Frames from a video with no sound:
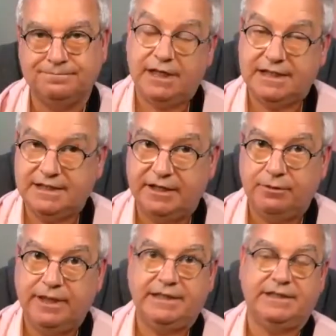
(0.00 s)
last eight
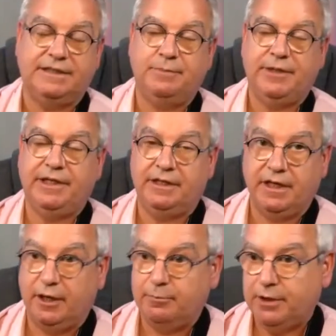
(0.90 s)
weeks has been
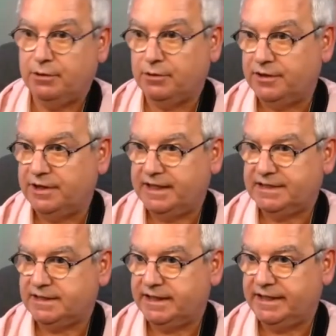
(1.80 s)
uh, Poland,
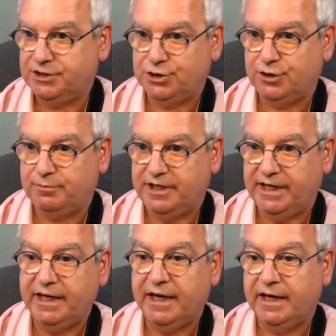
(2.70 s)
Italy,
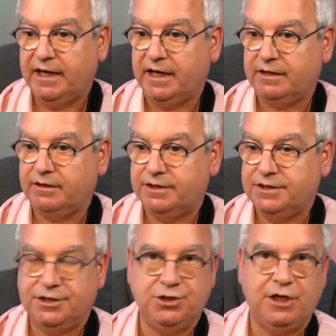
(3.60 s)
Germany, and going
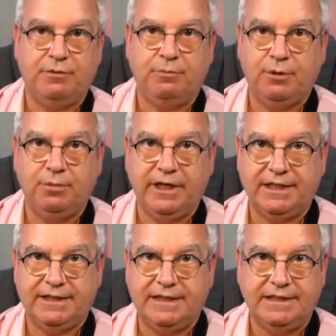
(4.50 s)
to the Czech Republic.
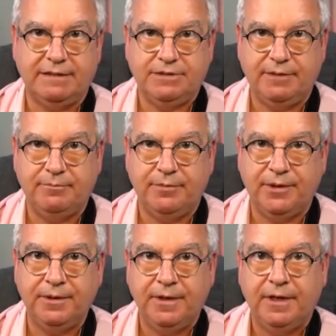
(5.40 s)
It's in
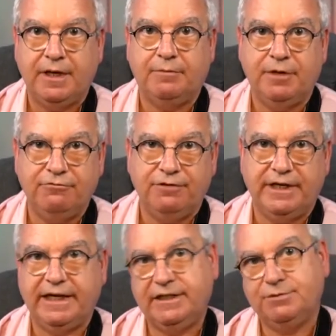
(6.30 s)
September. I'm hopefully
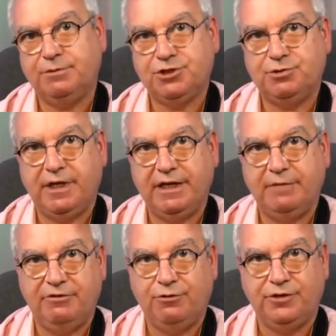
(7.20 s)
getting to Australia
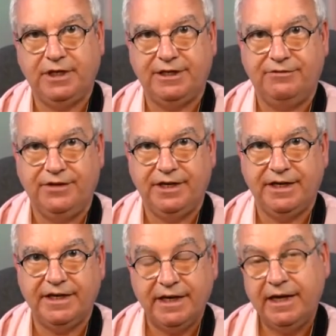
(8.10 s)
before the end of the
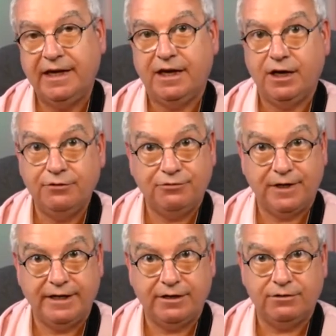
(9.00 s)
year.
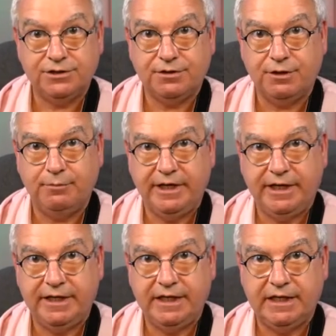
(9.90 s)
Hopefully, also going to be
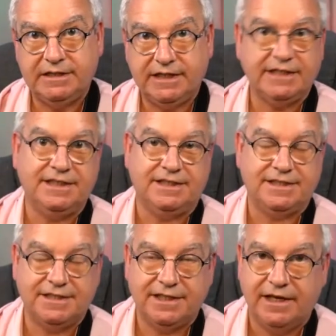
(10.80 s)
in uh,
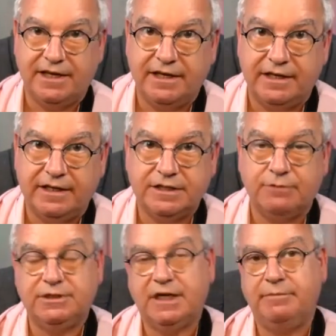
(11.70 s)
Texas uh,
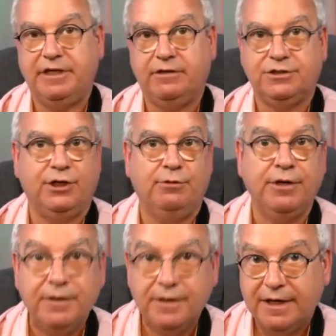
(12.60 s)
sometime in
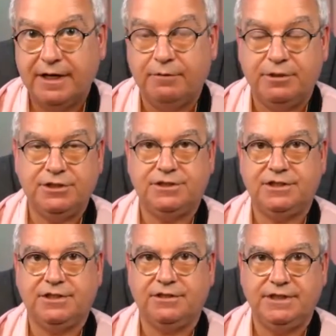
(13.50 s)
October. Uh, we're just
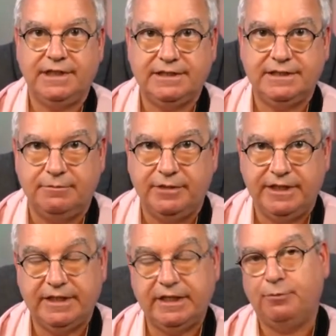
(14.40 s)
discussing that at the
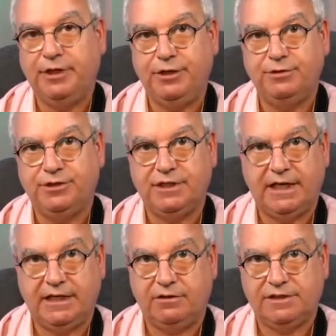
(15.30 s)
minute. That will be Houston
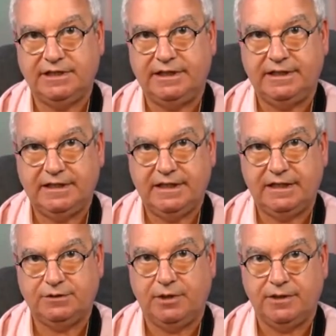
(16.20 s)
and Austin
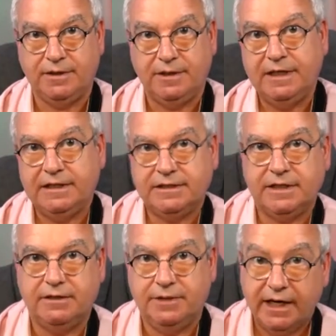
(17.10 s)
as well.
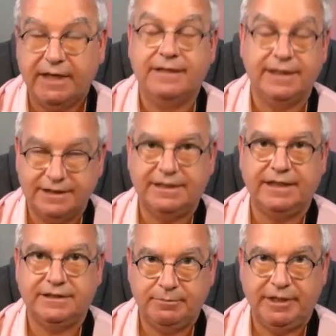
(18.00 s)
So yeah, things
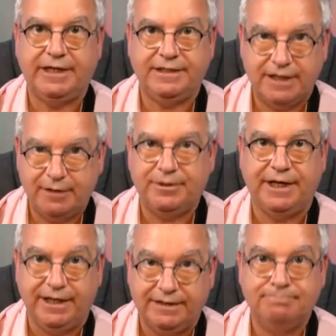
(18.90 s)
things are beginning to happen
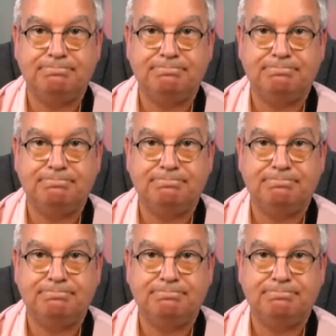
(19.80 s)
again.